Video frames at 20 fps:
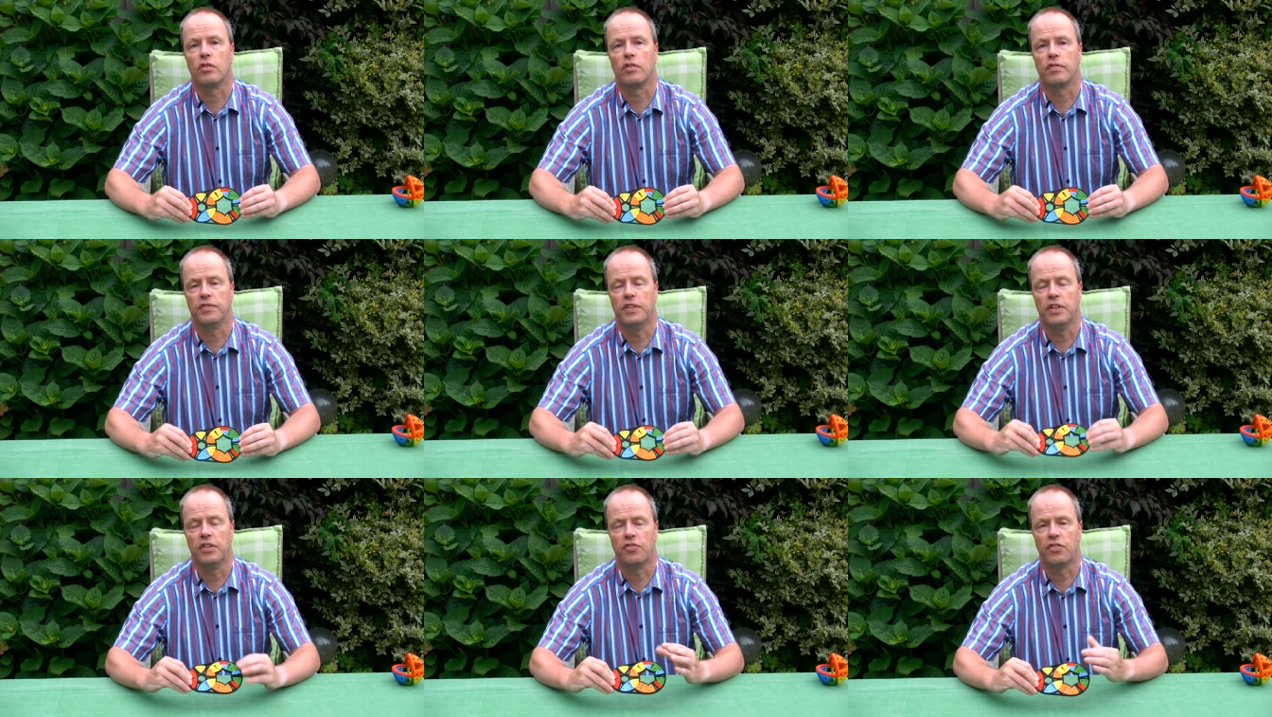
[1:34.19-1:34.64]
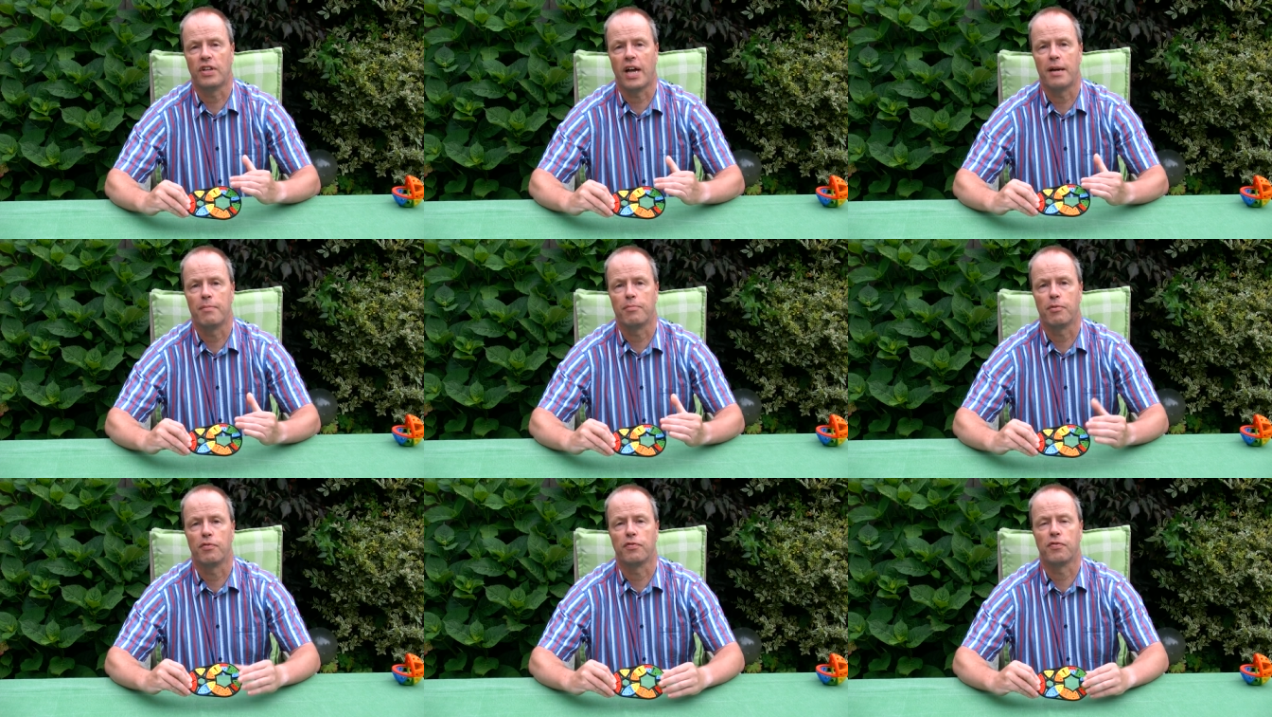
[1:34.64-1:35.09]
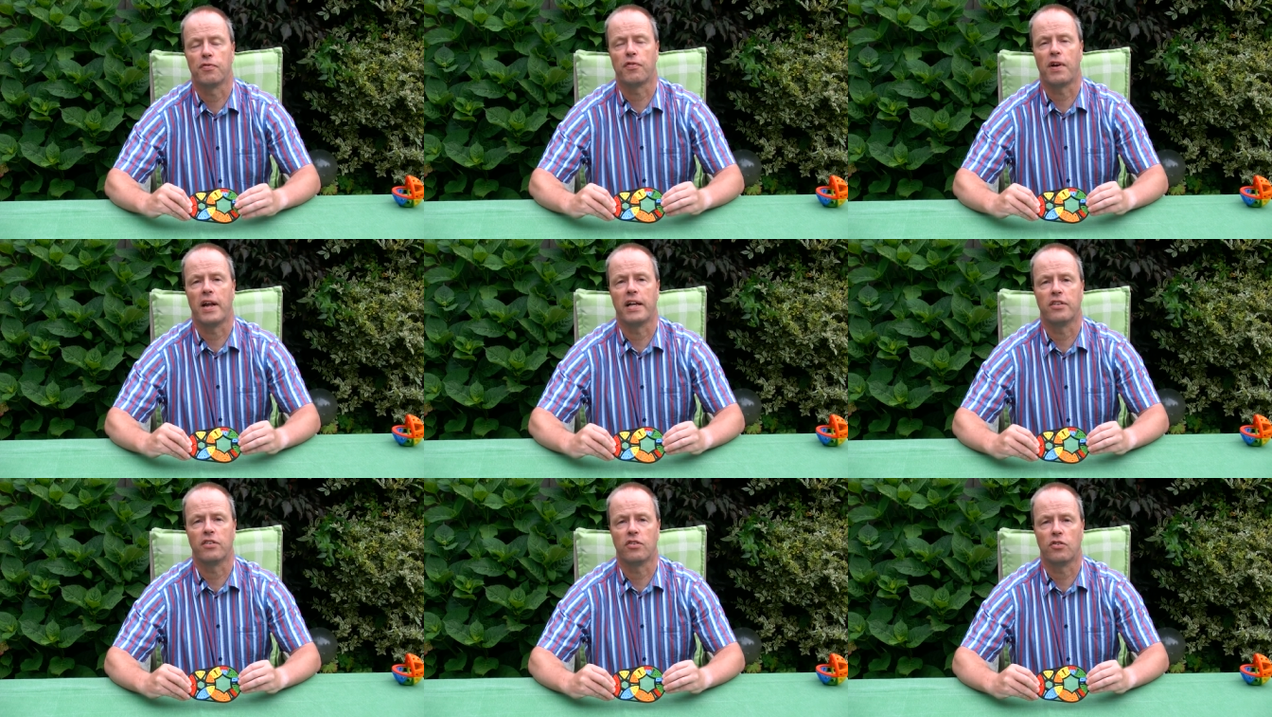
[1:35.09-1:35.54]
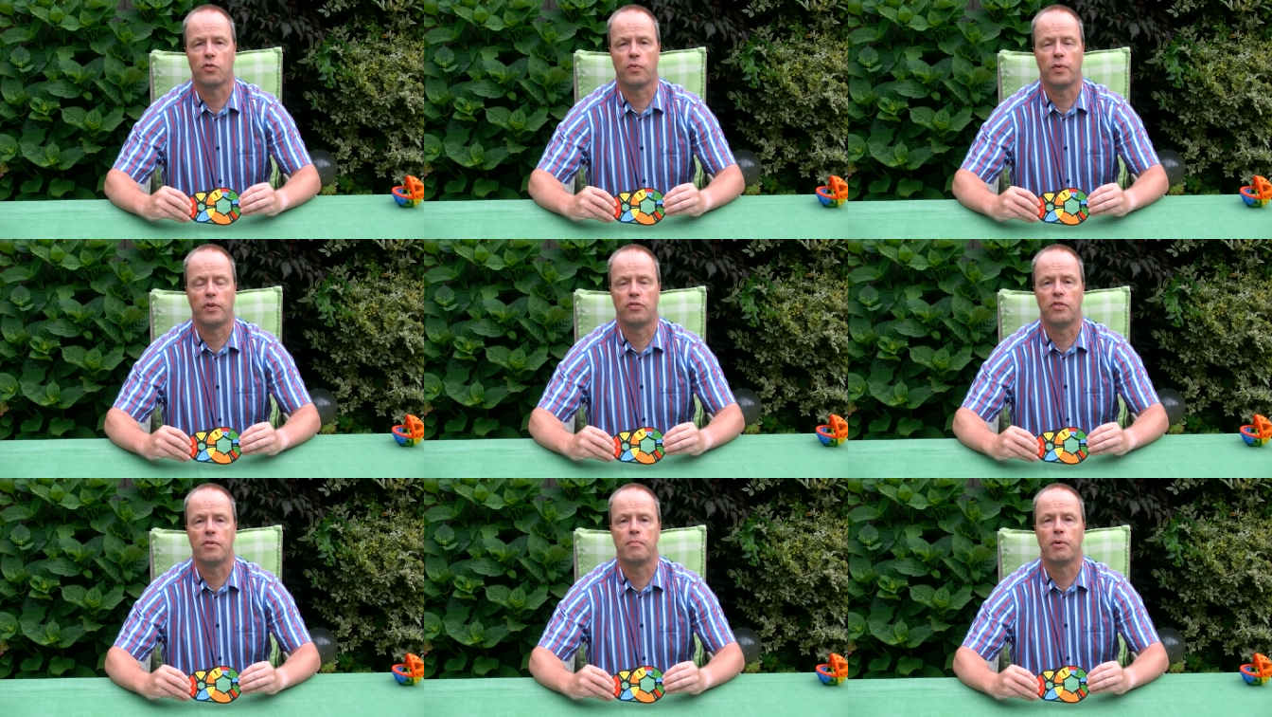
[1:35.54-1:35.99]
of this type of flat
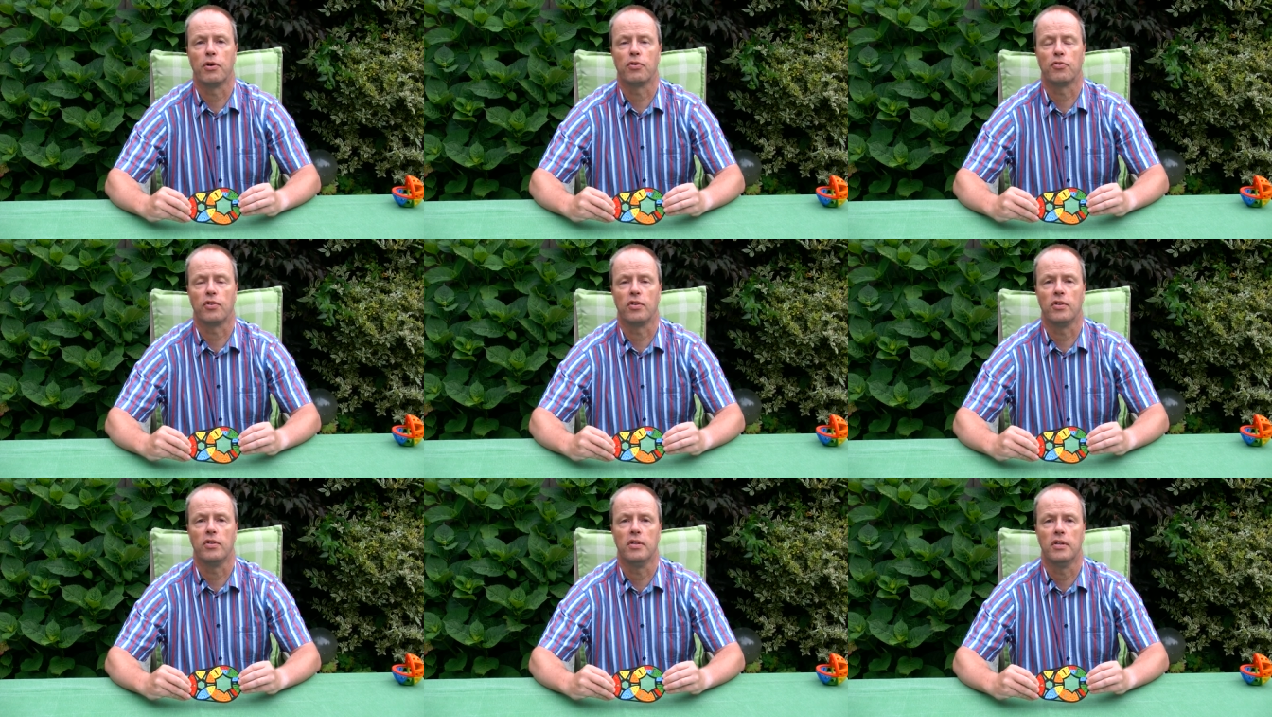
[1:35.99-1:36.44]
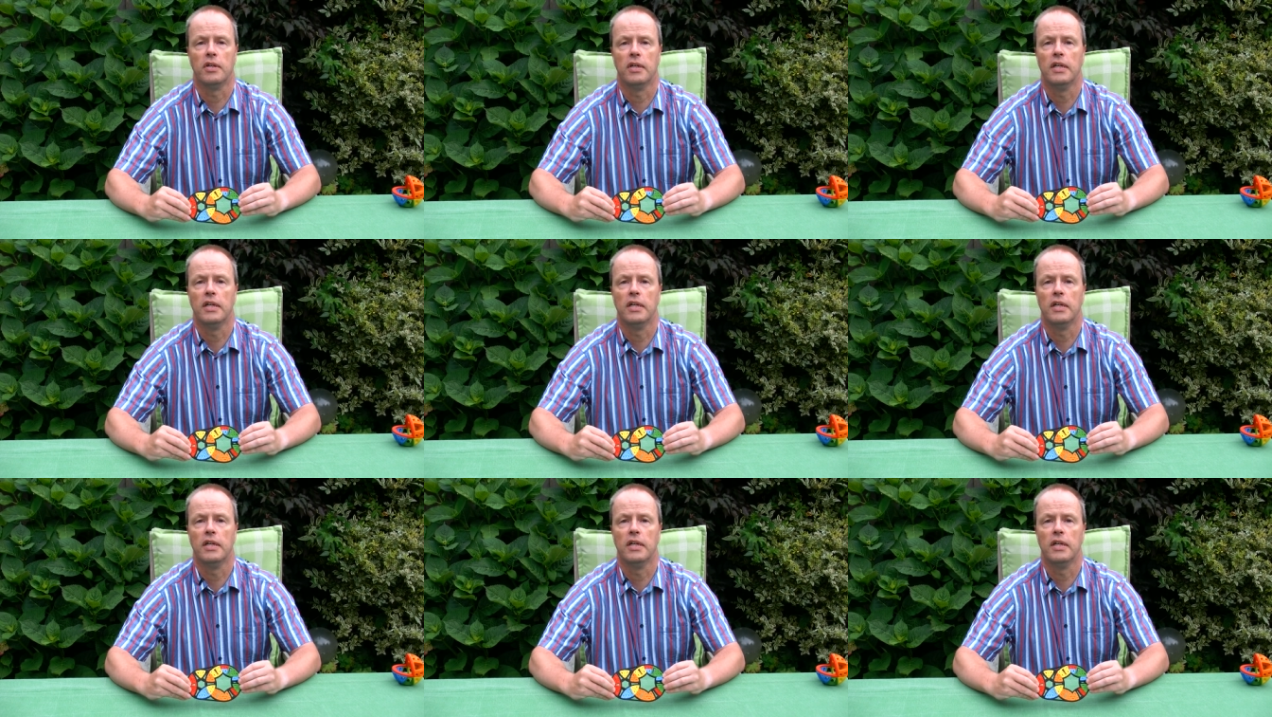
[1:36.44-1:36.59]
twisty puzzle.